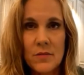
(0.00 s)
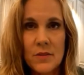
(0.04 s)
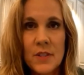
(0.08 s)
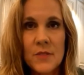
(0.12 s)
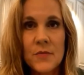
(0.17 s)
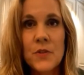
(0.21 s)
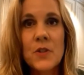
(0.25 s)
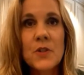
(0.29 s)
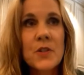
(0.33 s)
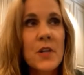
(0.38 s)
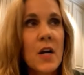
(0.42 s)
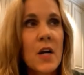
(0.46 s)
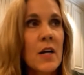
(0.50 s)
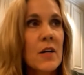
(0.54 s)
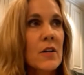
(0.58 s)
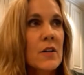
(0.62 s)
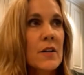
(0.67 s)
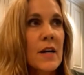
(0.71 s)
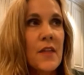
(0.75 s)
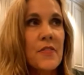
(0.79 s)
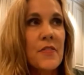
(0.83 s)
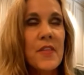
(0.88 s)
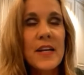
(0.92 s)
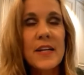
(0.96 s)
If you're
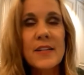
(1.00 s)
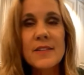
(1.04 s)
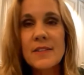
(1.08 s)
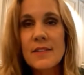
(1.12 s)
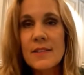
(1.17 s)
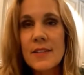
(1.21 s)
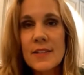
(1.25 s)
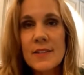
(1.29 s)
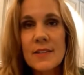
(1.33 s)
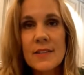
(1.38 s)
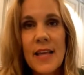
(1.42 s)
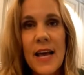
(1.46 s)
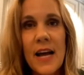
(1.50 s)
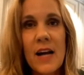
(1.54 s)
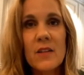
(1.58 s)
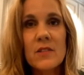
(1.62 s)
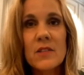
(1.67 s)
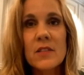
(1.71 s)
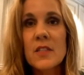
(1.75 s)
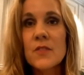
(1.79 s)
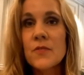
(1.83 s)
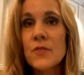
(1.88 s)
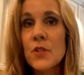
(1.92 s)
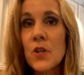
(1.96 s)
younger, I think it's
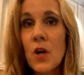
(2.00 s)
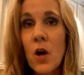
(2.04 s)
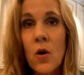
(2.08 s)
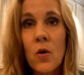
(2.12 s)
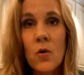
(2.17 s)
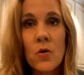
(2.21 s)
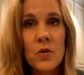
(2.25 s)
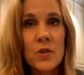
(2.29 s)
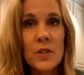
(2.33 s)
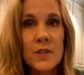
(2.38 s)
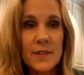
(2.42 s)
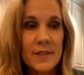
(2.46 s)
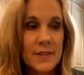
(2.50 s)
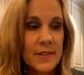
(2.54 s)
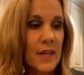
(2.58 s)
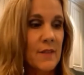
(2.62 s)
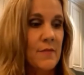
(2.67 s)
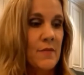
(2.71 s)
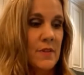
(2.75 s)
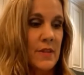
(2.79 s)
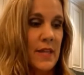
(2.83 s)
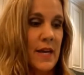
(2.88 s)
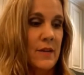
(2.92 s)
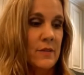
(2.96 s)
$6,000. If you're older, it's
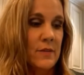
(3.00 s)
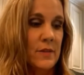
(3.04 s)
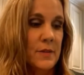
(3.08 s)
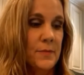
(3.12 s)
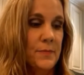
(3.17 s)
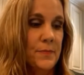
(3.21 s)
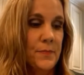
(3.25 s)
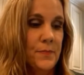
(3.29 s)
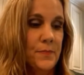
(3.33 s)
$7,000.